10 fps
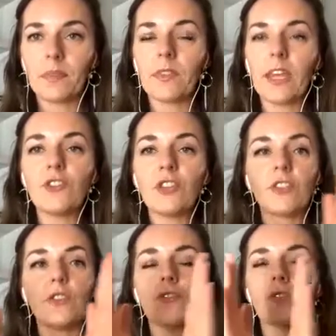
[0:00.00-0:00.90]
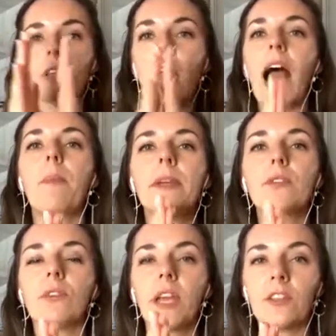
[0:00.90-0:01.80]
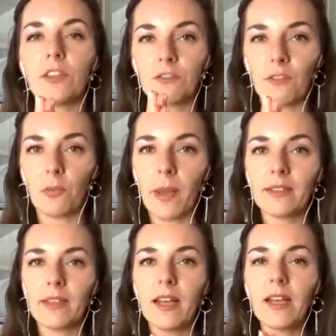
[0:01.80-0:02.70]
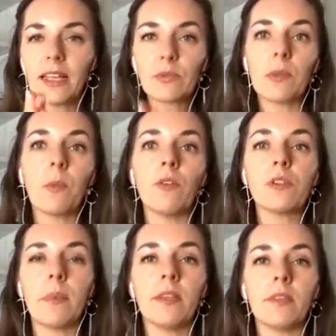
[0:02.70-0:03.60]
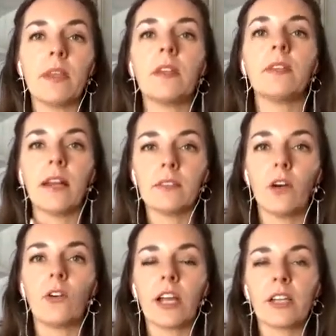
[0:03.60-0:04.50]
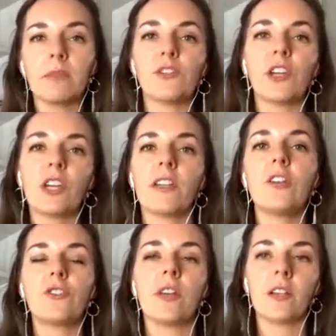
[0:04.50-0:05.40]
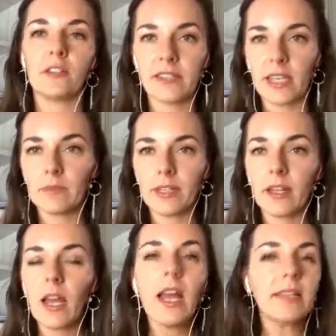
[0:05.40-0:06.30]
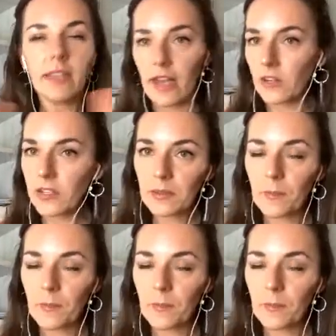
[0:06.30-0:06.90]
They just usually happen together for men. That's why most men think that orgasm and ejaculation are the same thing. They aren't.